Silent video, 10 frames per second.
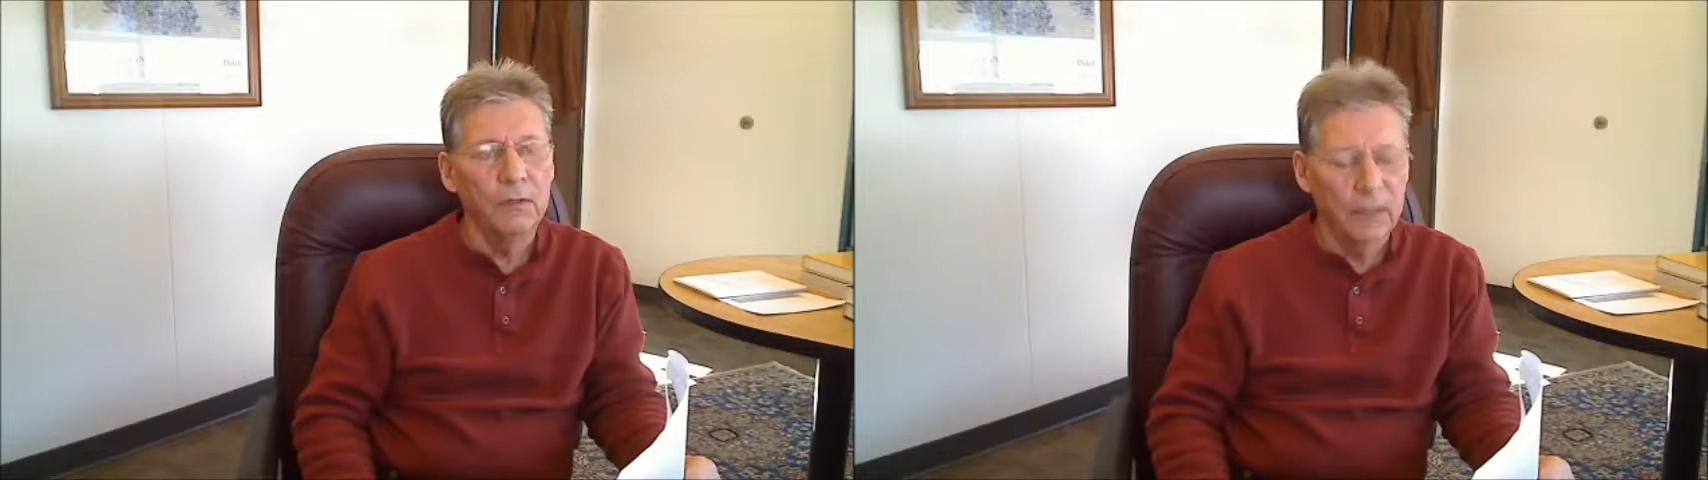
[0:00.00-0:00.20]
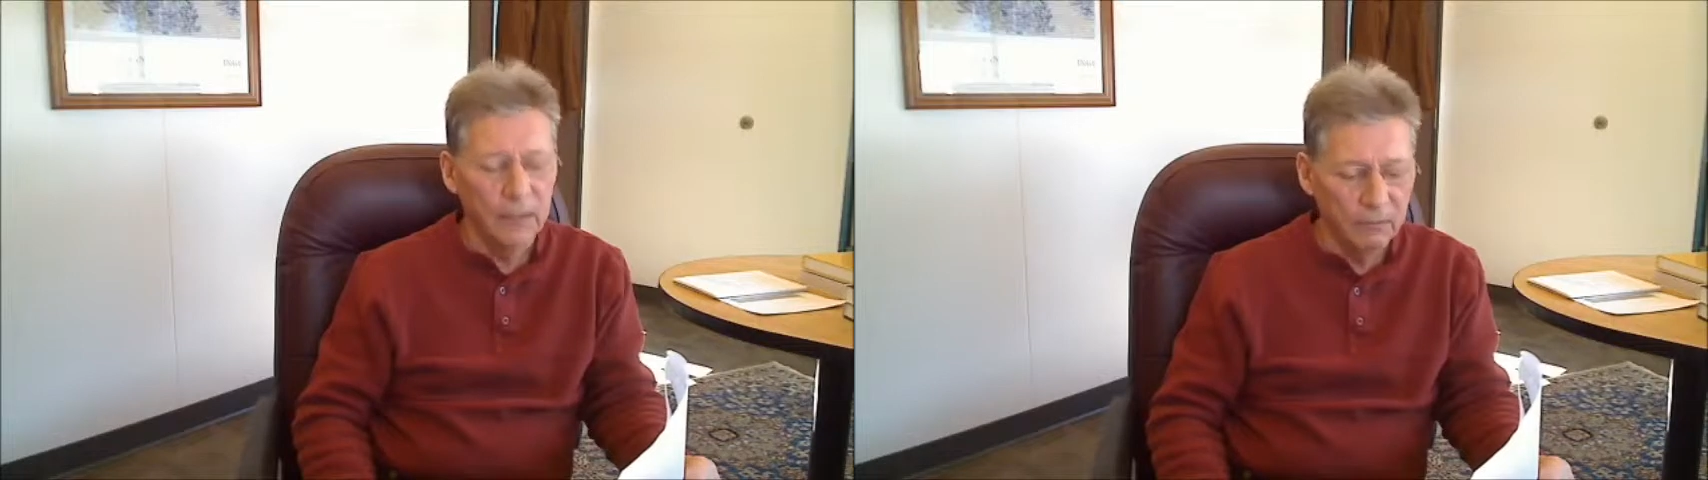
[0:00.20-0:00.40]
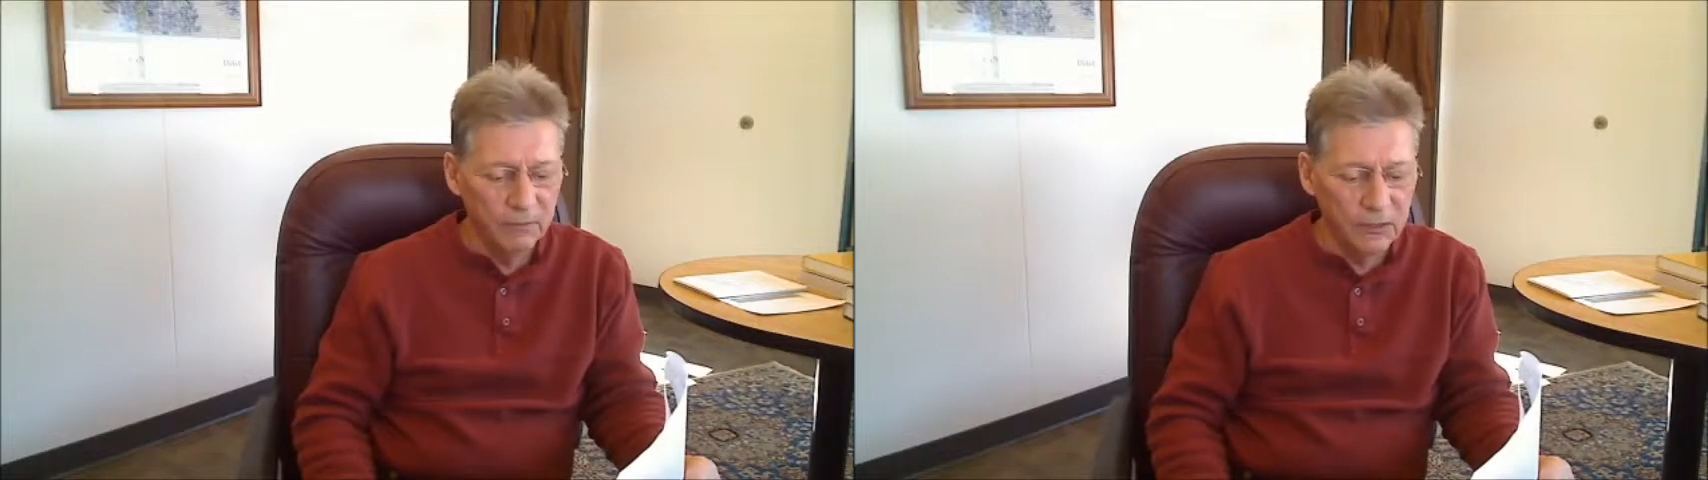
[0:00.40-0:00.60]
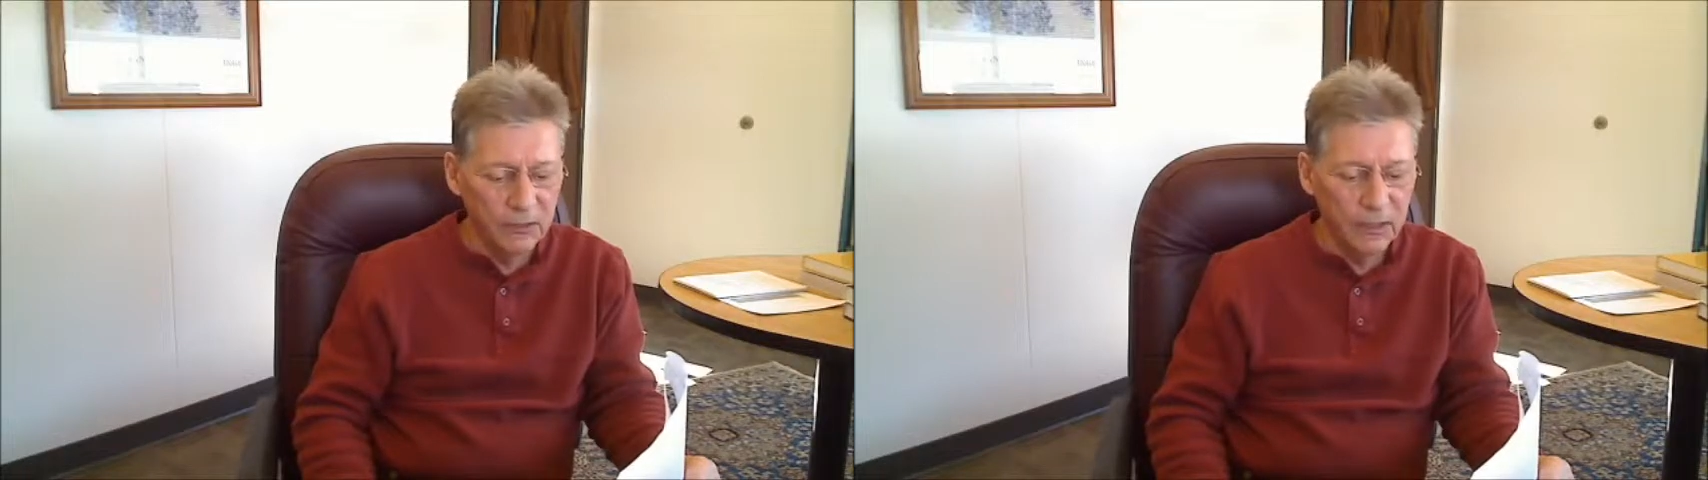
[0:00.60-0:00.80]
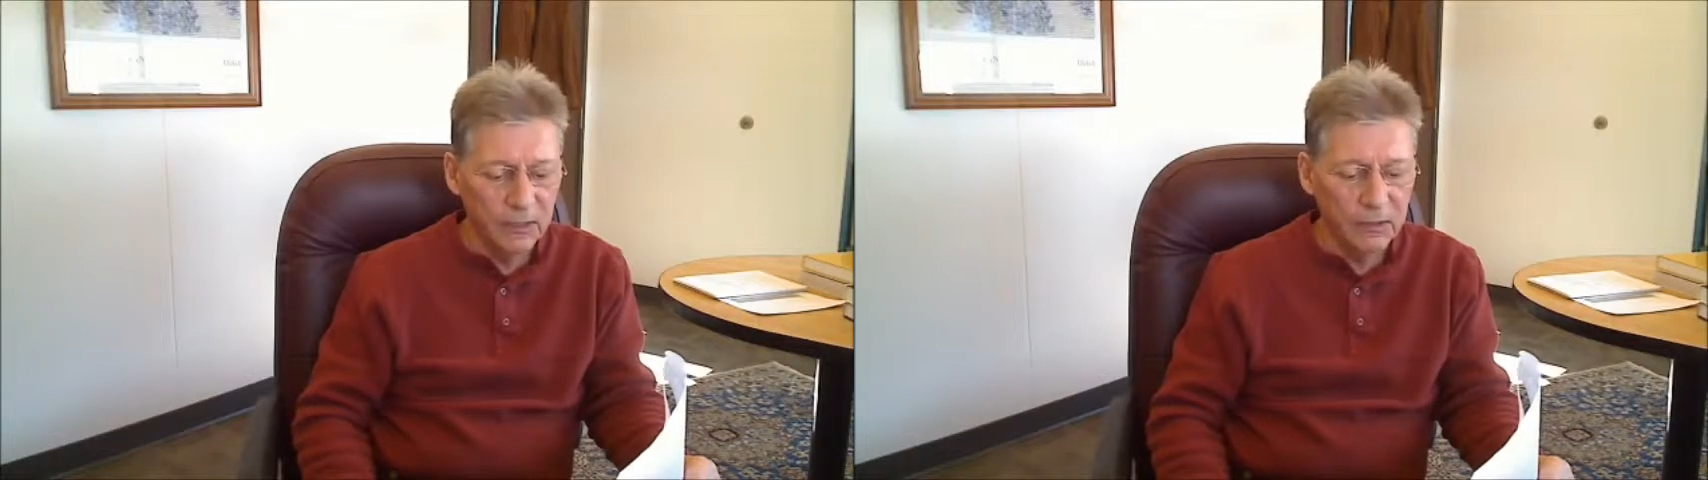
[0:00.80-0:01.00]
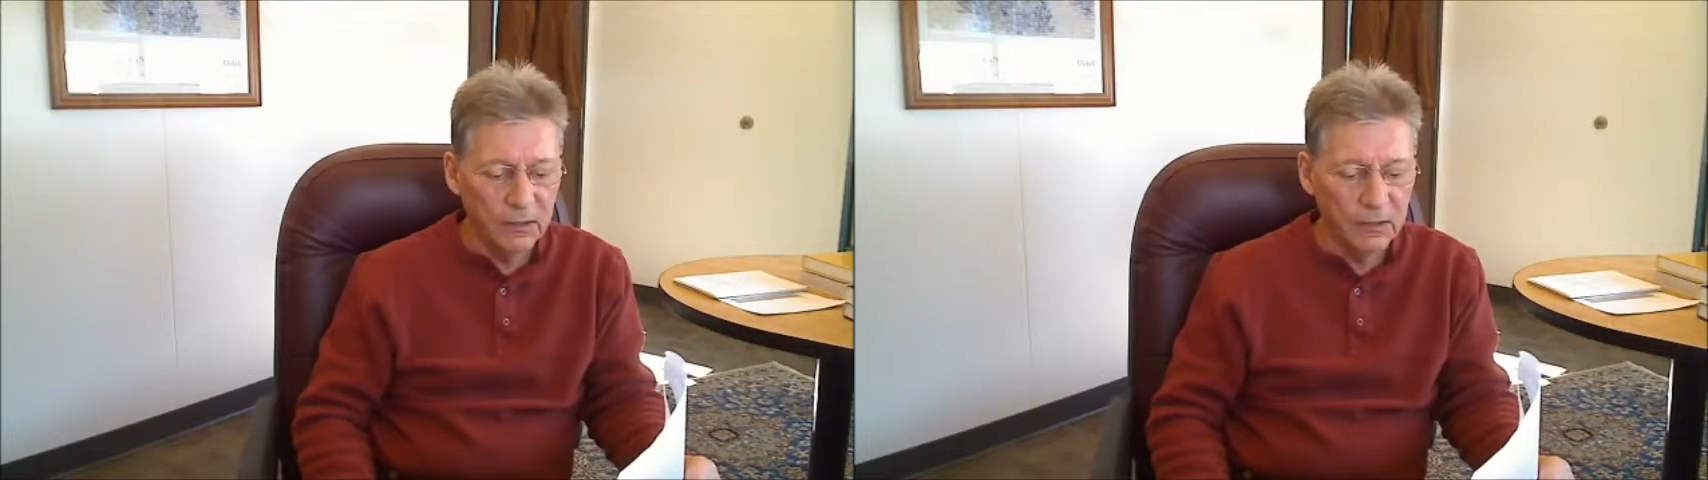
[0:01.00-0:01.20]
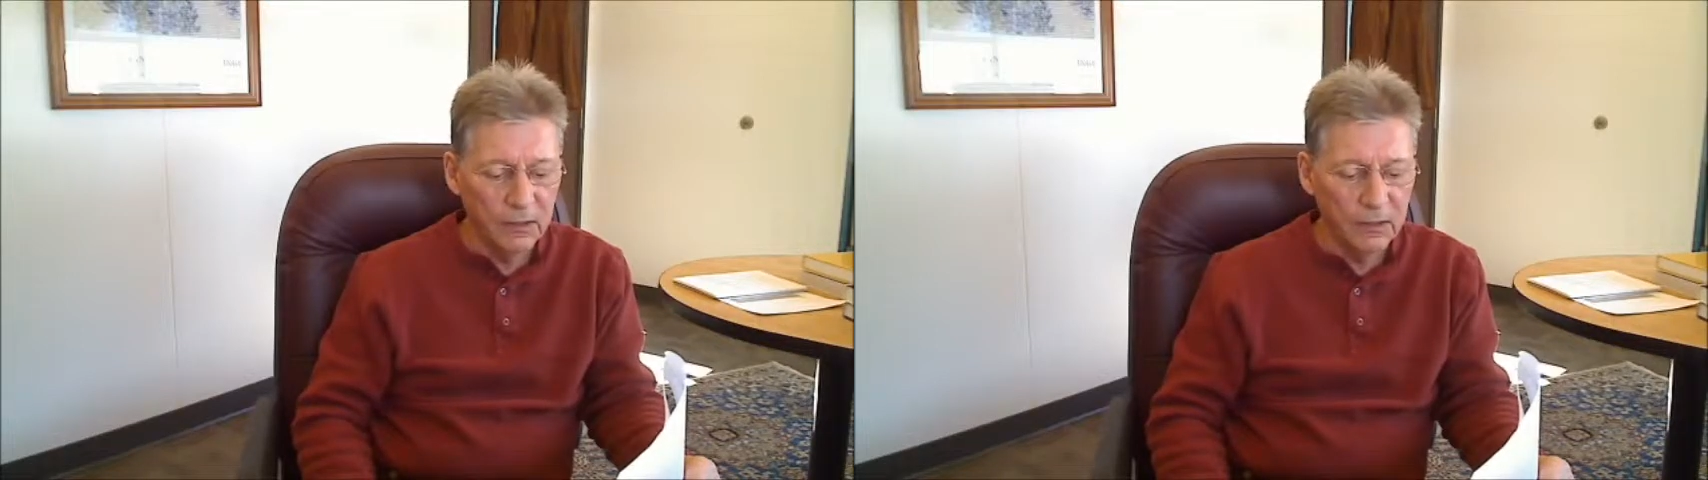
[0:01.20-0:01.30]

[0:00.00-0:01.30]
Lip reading: on the Kelvin scale